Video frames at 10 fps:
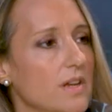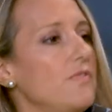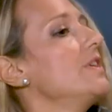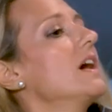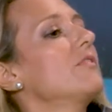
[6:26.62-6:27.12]
And
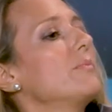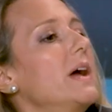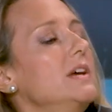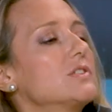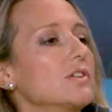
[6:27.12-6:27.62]
if you have a
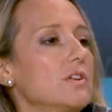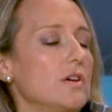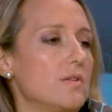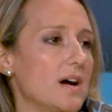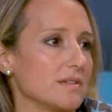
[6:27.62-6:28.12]
patient
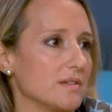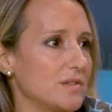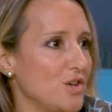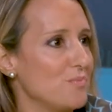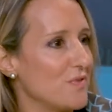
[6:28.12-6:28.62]
who has a
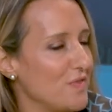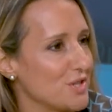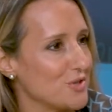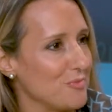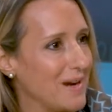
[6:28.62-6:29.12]

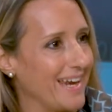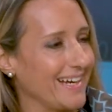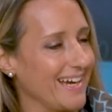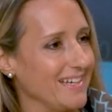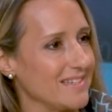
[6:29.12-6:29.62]
superficial
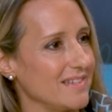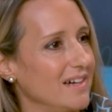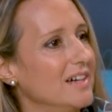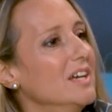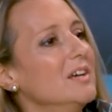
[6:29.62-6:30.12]
bladder
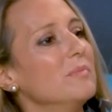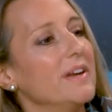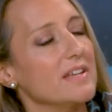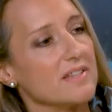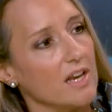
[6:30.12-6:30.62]
cancer,
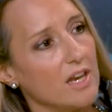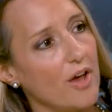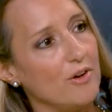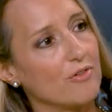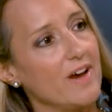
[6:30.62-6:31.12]
but it's a
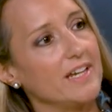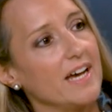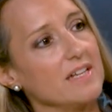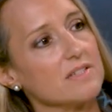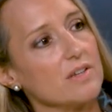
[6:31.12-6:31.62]
low grade
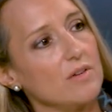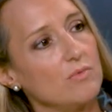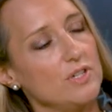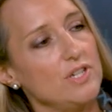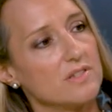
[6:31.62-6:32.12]
cancer,
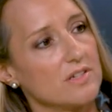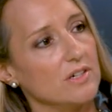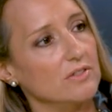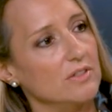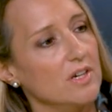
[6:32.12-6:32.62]
would you
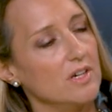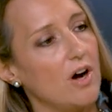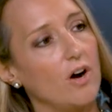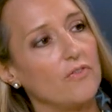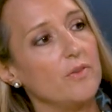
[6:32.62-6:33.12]
still
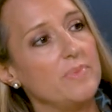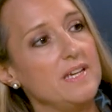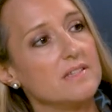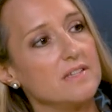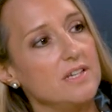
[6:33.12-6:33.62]
offer
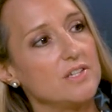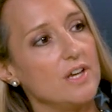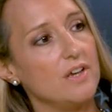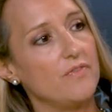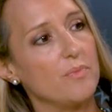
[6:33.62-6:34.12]

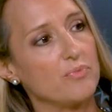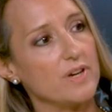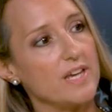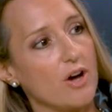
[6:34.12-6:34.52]
BCG if you're pretty